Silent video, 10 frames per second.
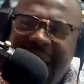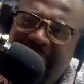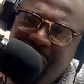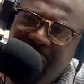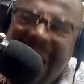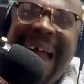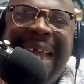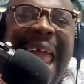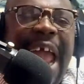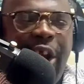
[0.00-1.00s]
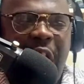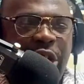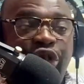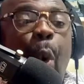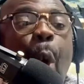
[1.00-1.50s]
in that area,
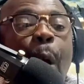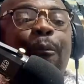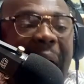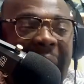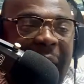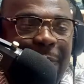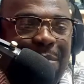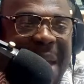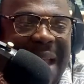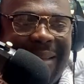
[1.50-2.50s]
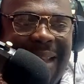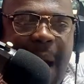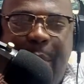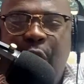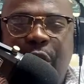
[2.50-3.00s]
Jehovah, have mercy
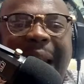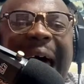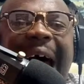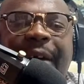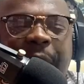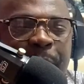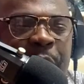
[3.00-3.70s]
upon my life.